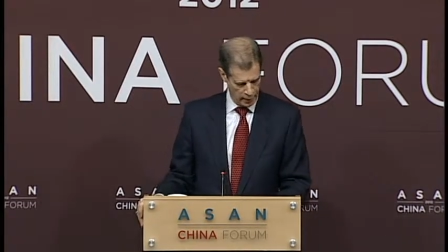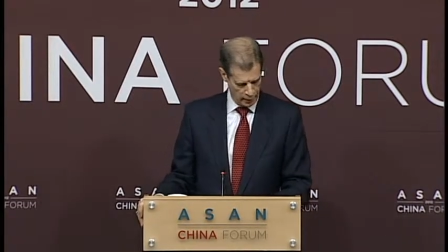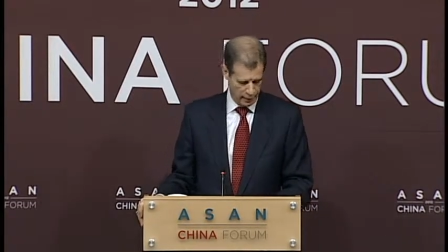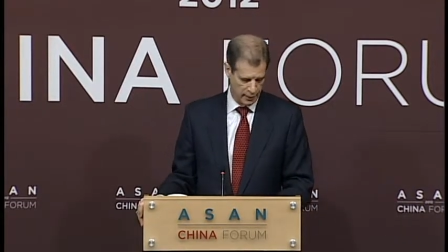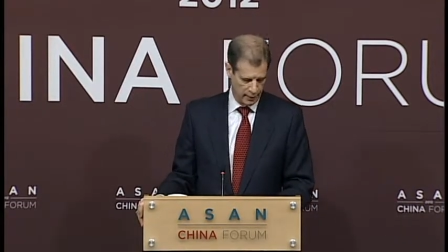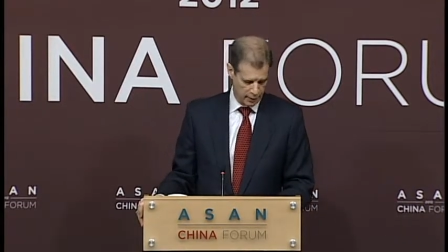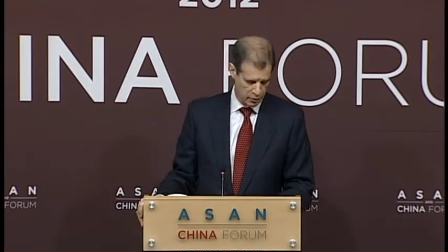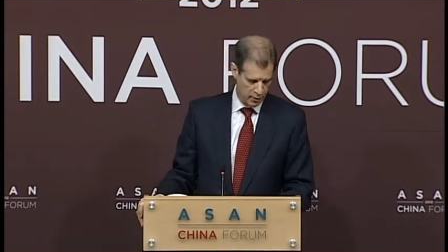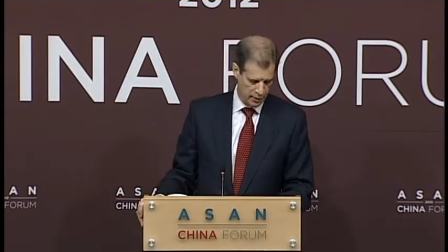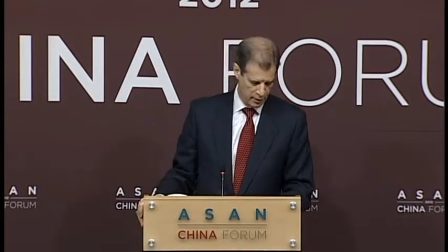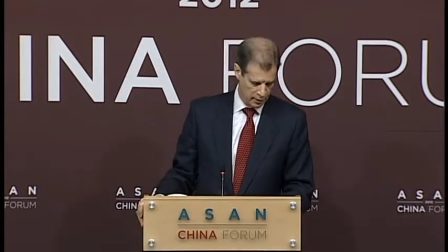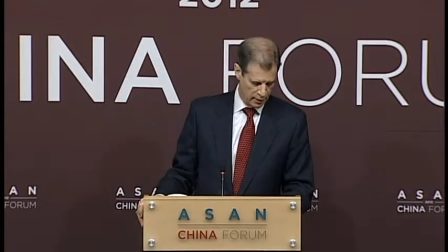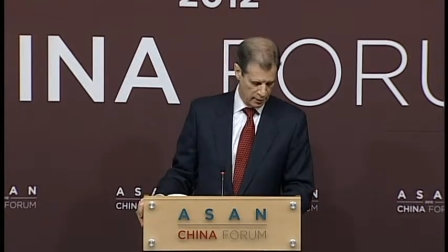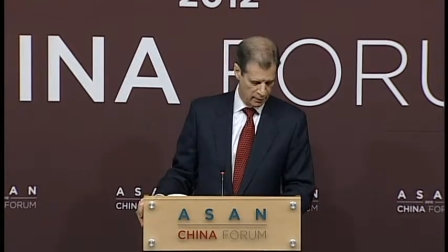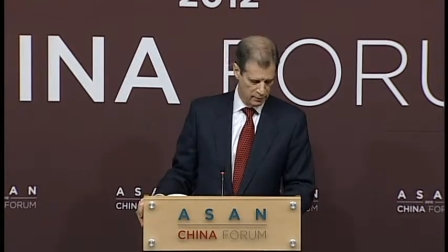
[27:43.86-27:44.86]
Actually,
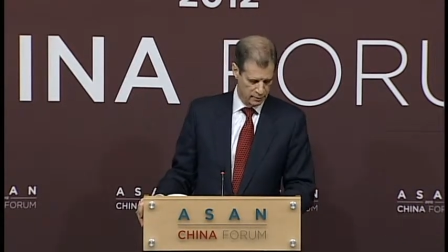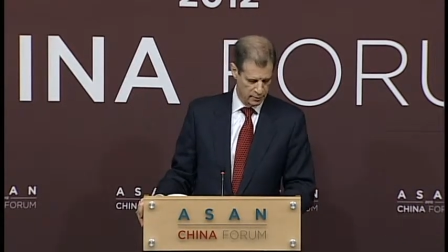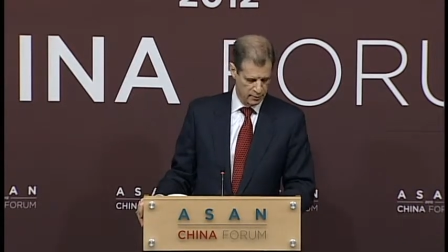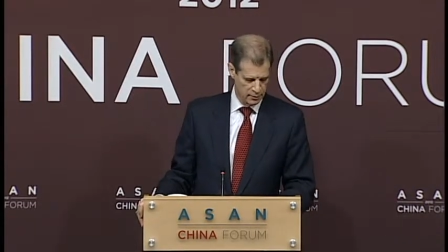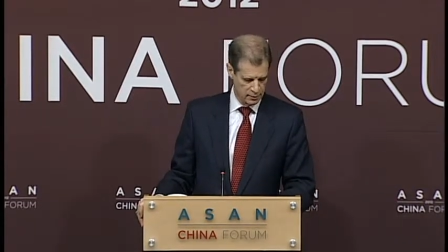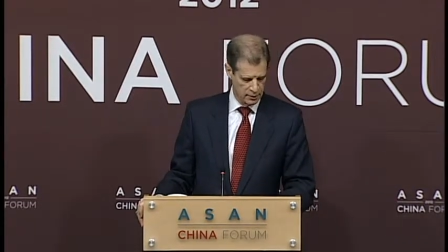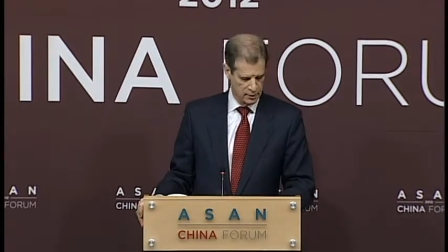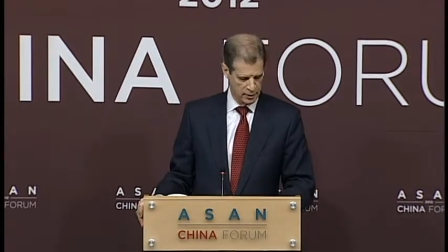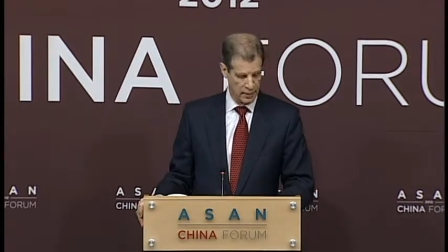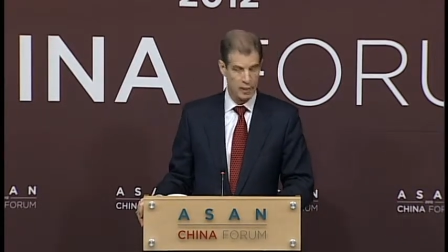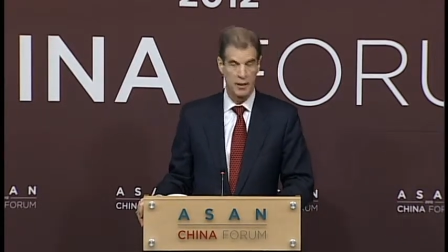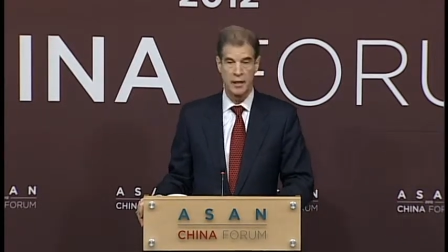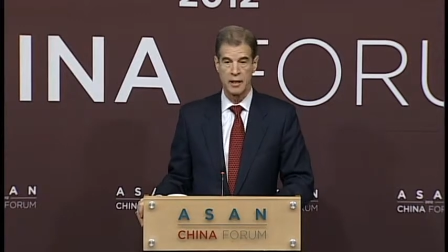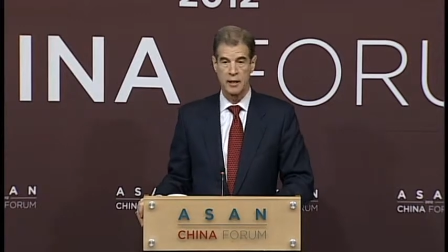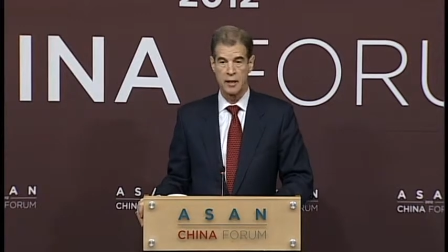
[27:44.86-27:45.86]
in
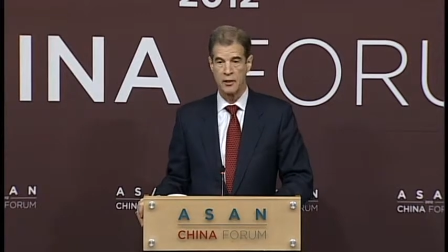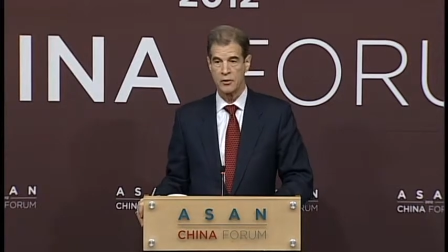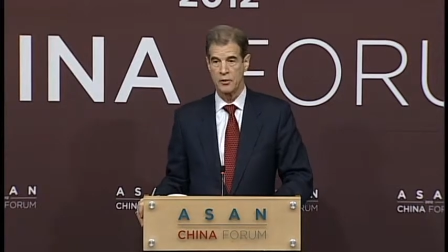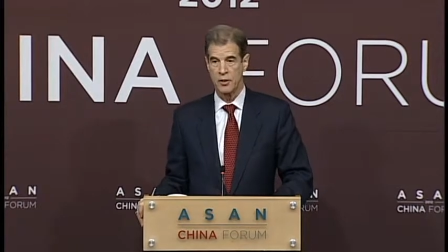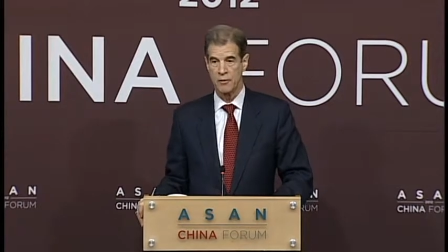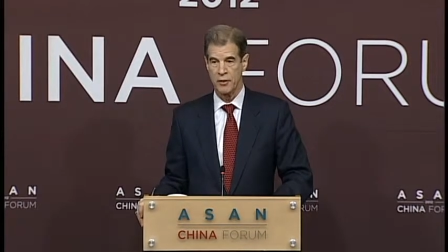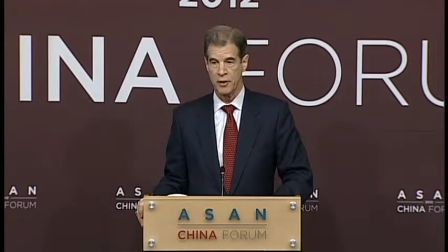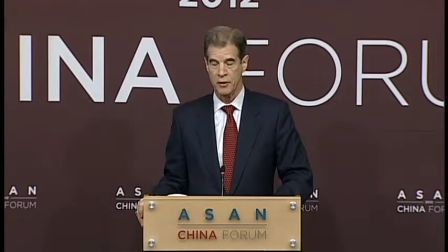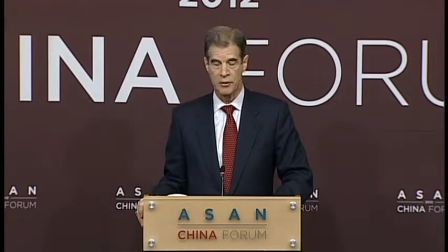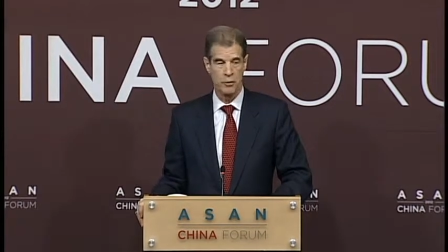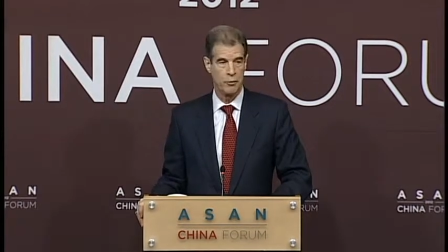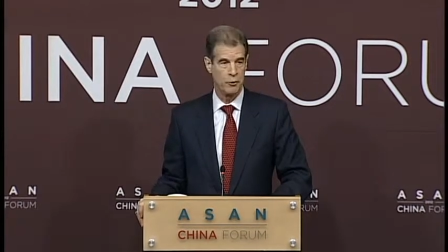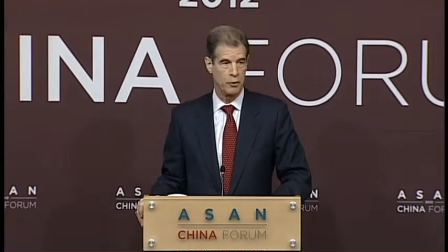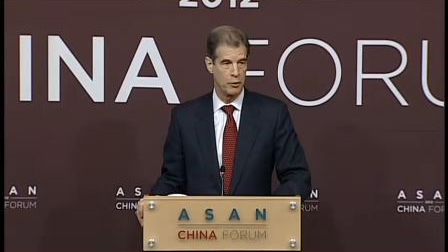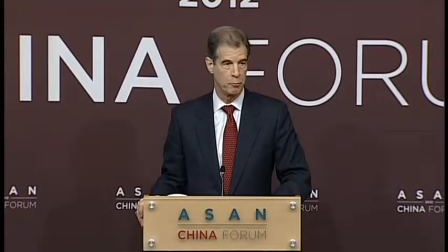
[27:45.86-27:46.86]

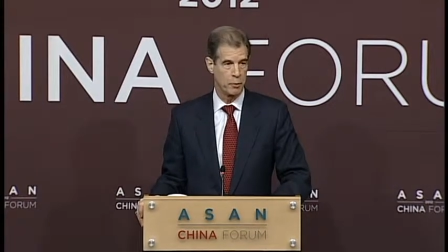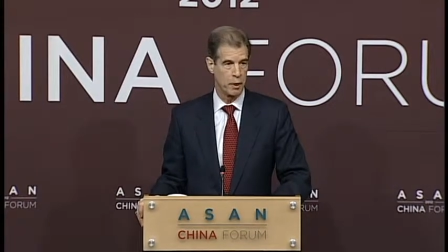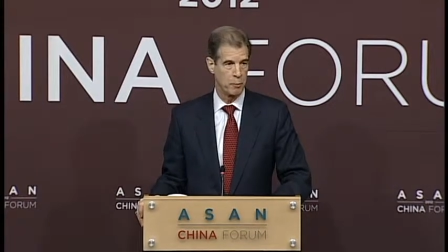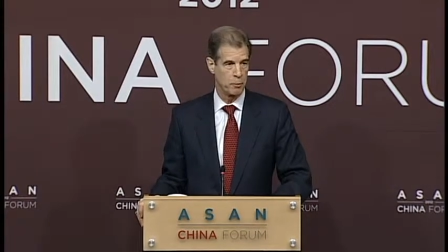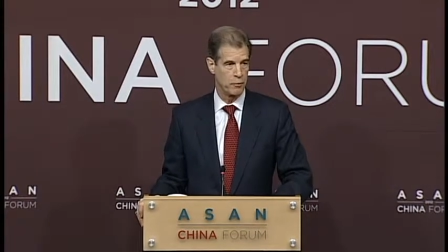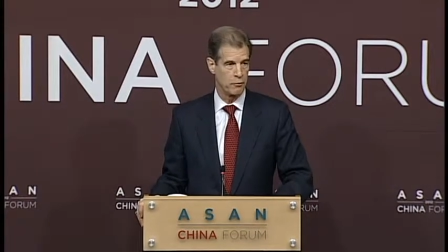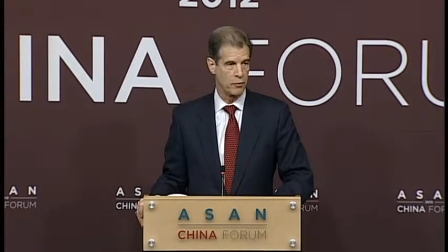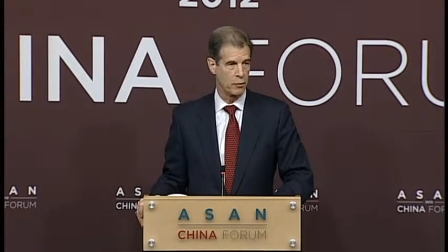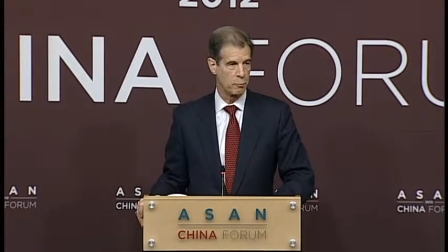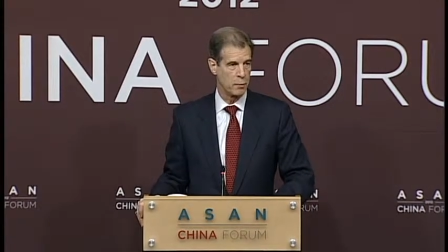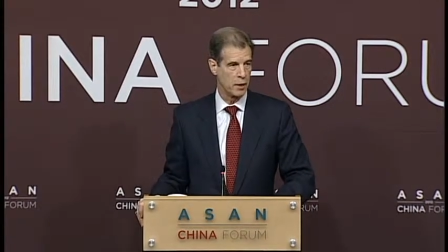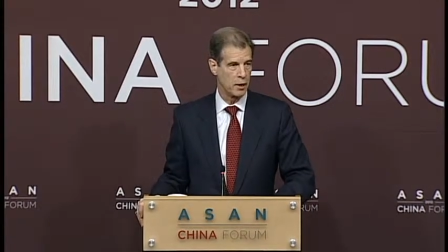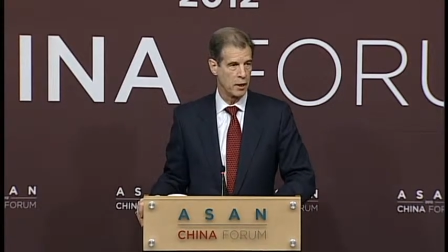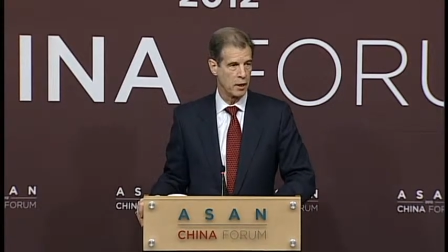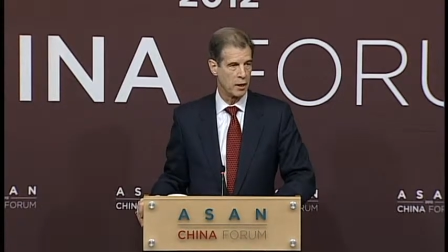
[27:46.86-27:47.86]
1972, in a paper for the
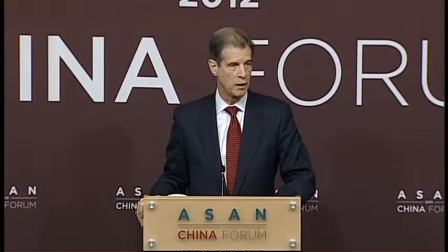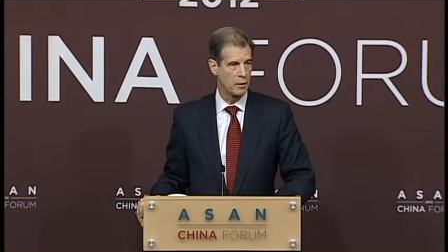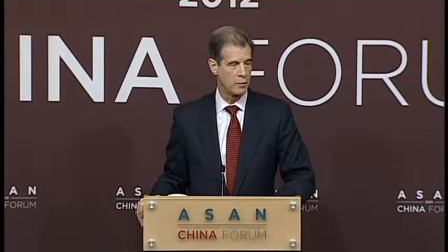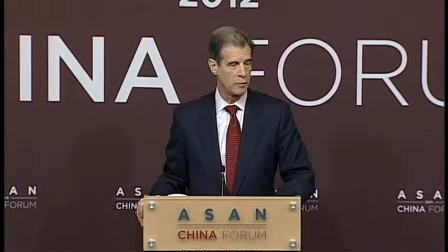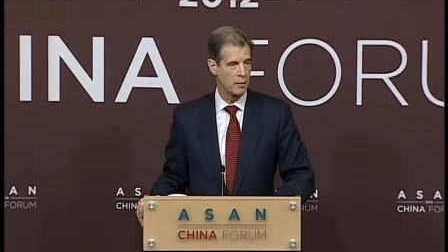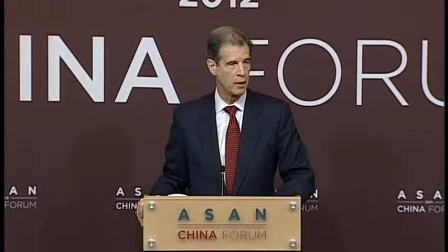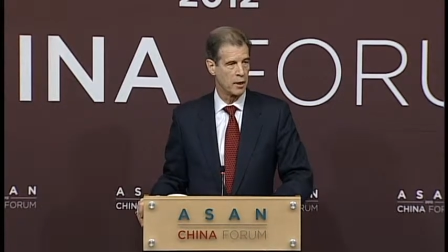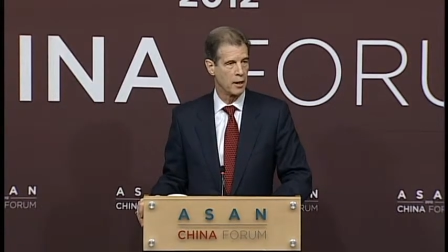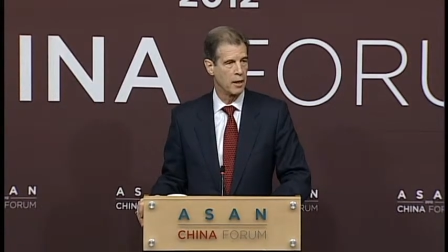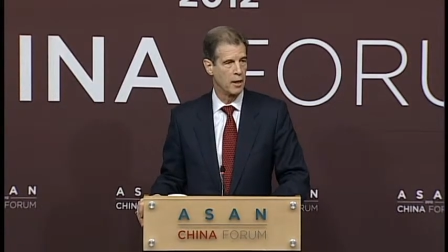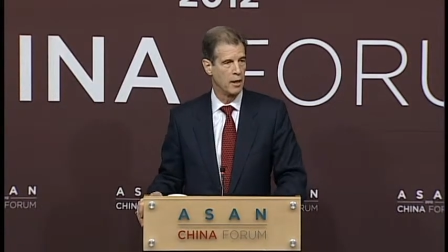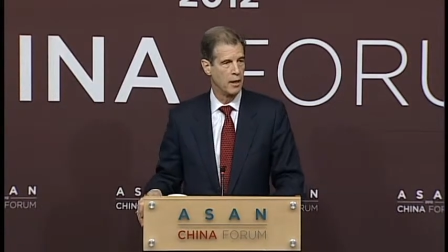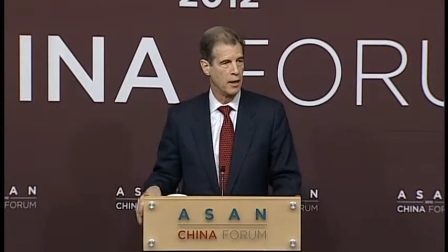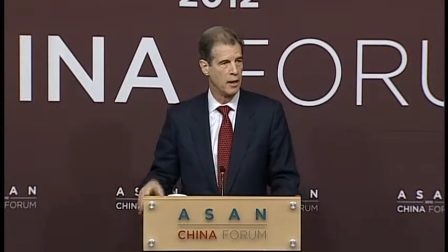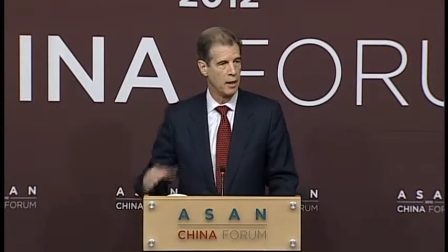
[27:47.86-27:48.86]
Pentagon, where I
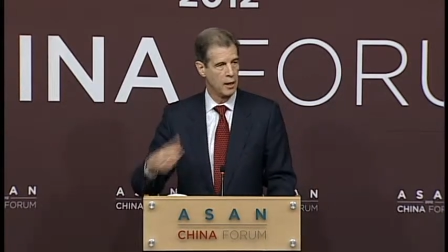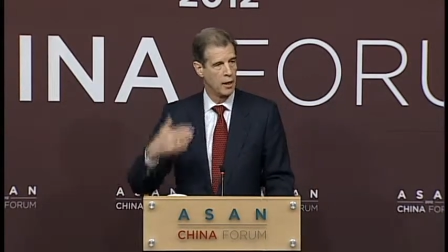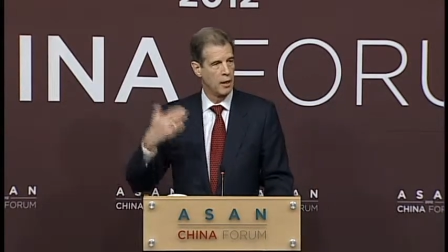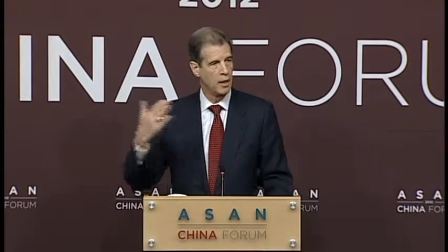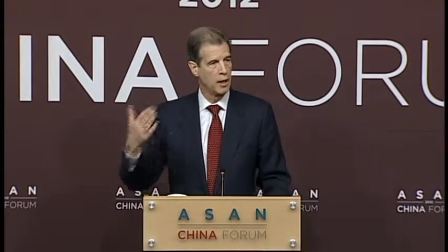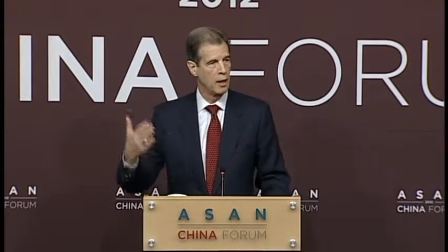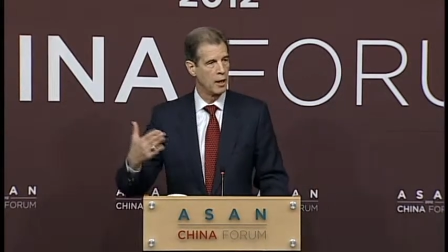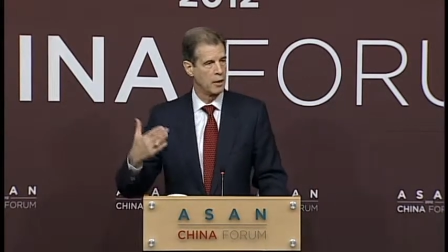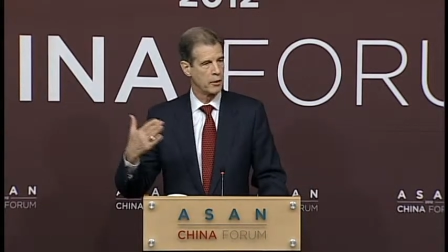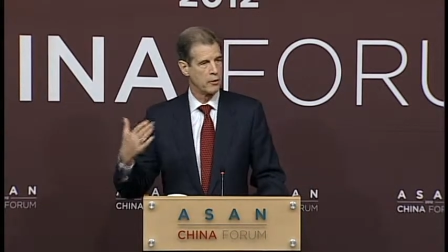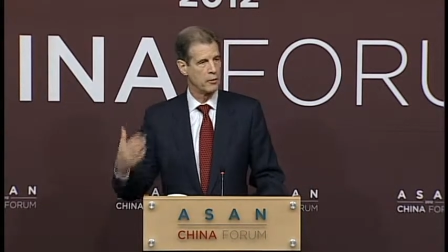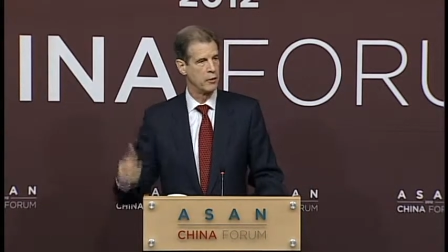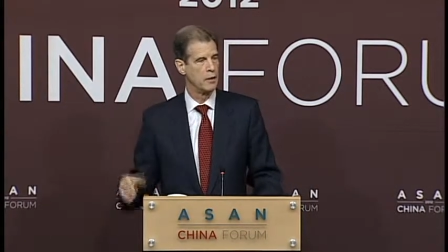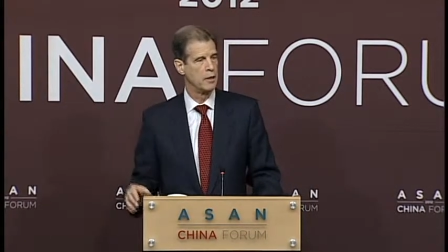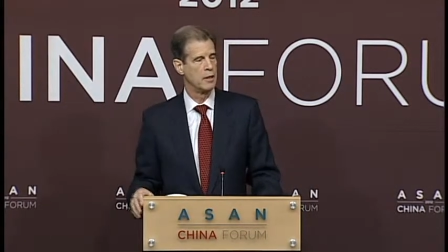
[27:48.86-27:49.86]

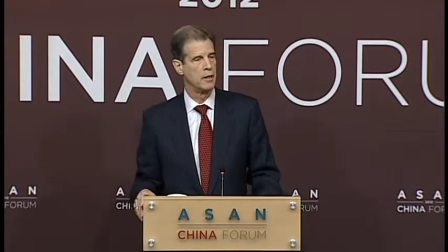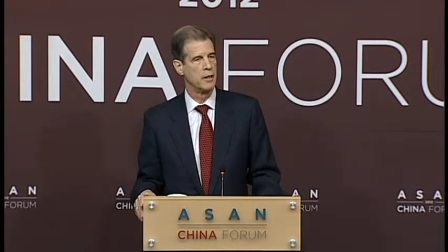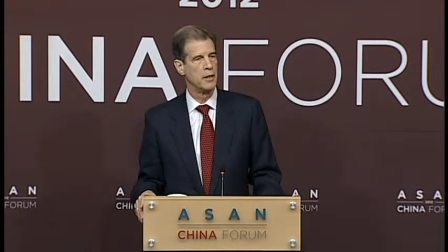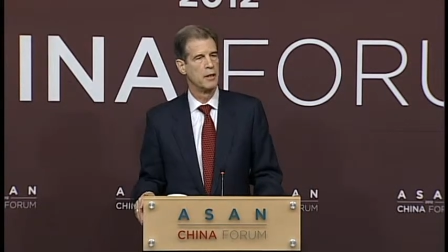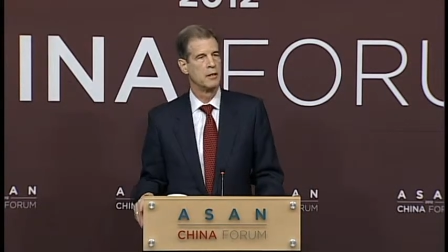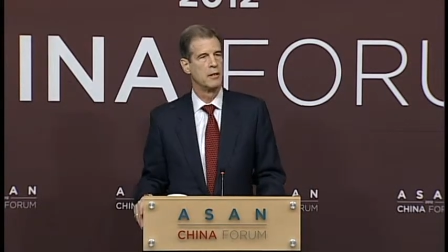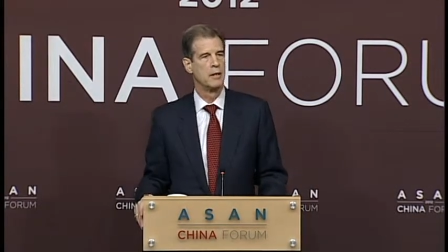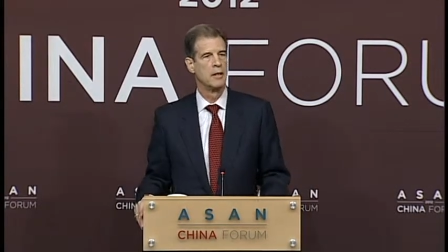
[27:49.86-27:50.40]
argued that the